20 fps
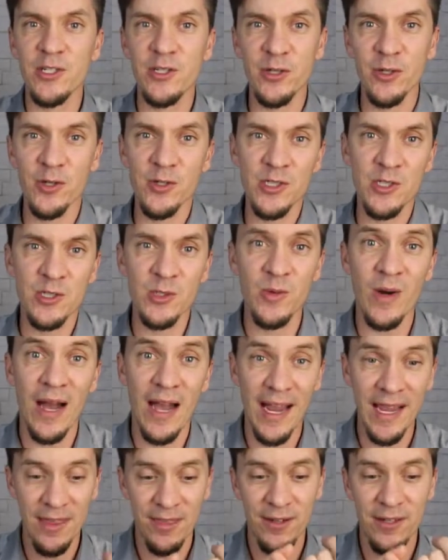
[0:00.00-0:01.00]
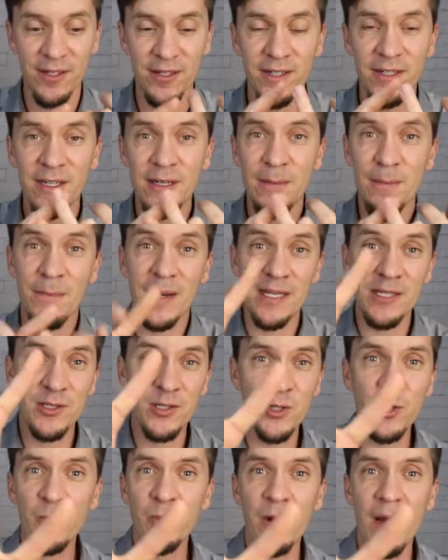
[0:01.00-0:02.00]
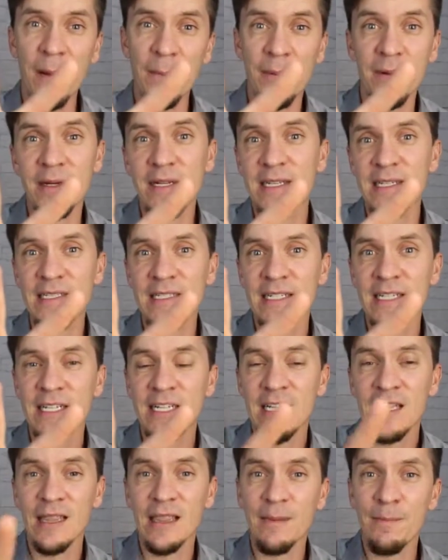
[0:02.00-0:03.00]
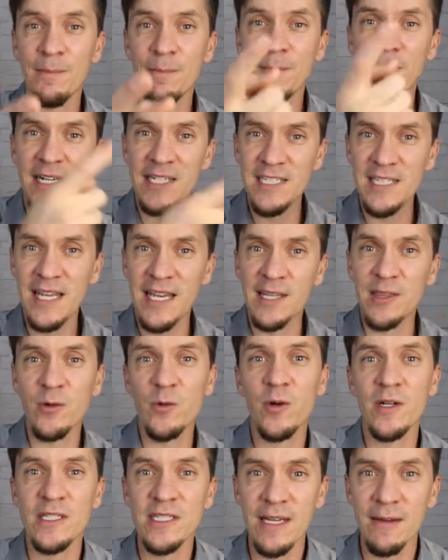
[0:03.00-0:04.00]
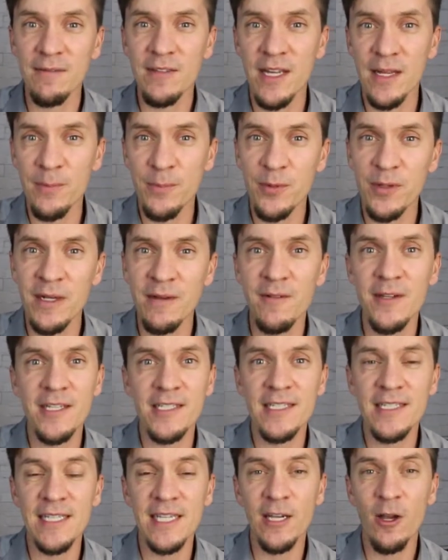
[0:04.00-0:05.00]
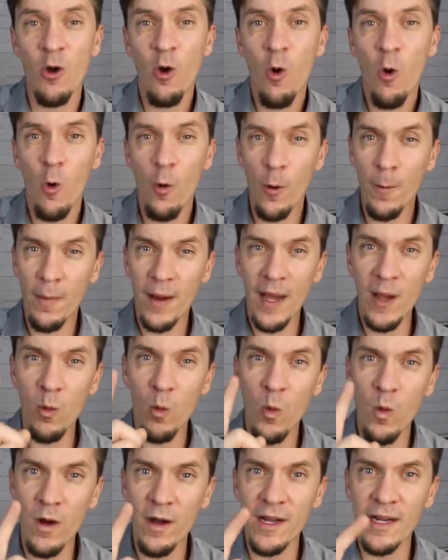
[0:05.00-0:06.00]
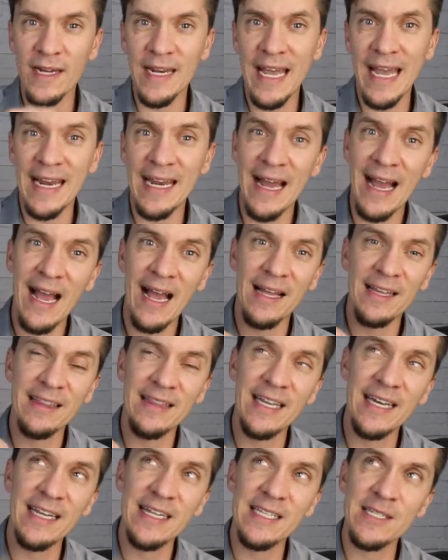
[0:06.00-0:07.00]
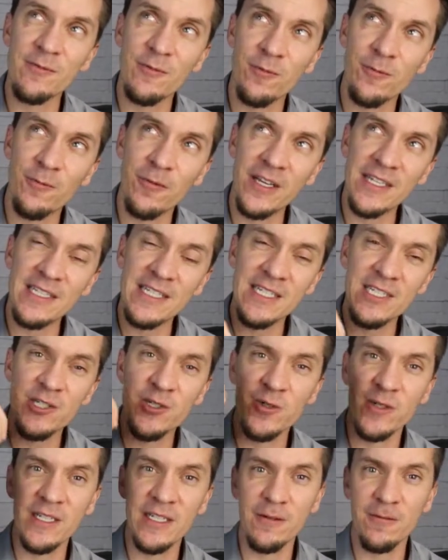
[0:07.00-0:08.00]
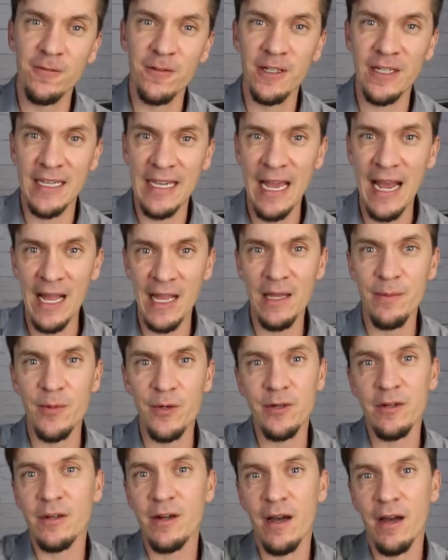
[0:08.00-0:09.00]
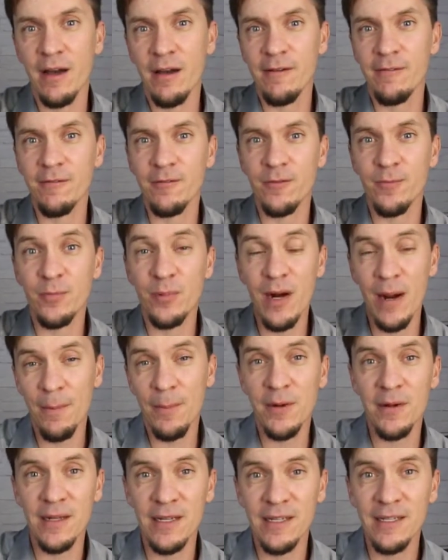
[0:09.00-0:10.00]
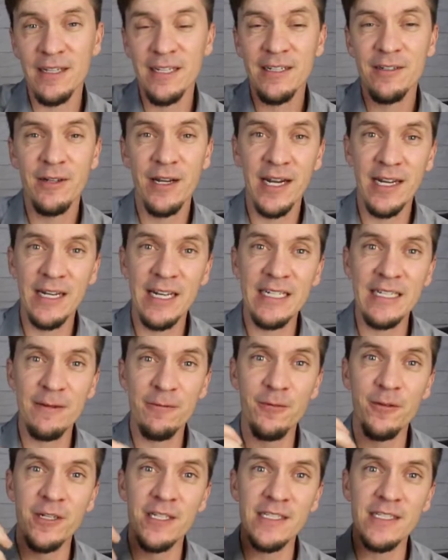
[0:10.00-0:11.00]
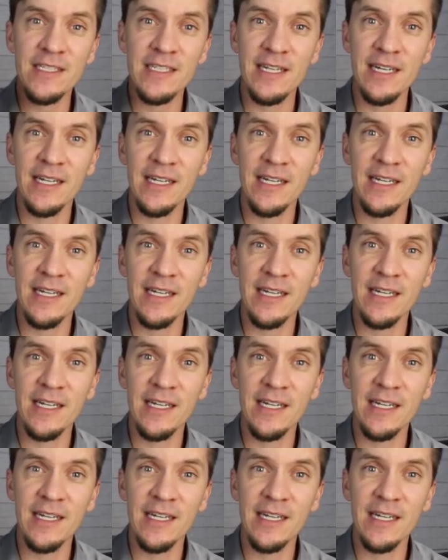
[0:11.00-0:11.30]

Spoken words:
euros to either buy 2 properties, much like the ones I've done previously, or buy one that fits into a different caliber of property, right? A different,